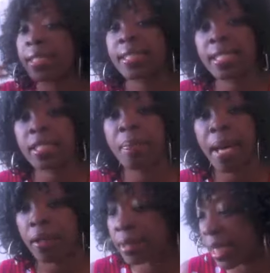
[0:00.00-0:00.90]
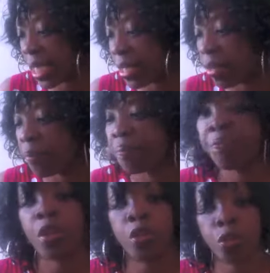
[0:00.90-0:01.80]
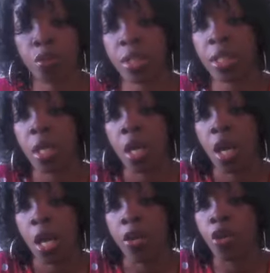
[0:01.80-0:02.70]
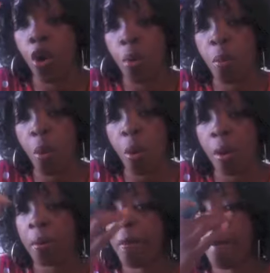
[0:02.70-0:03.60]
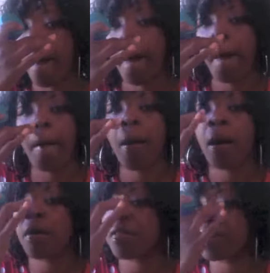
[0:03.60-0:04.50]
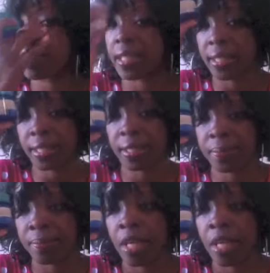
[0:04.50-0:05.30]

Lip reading: Since about day 3, no more of this.